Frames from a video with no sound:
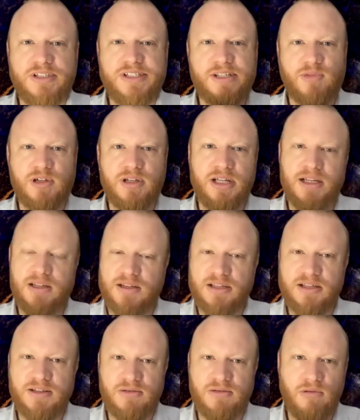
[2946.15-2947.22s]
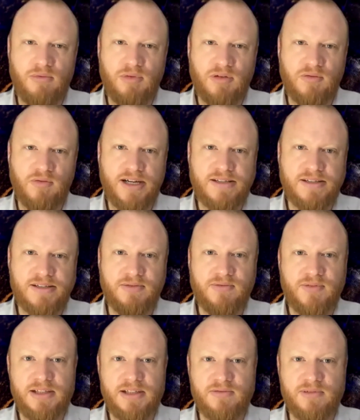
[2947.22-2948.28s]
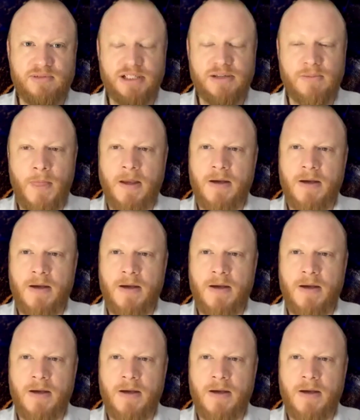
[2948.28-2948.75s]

simulate these quantum devices effectively.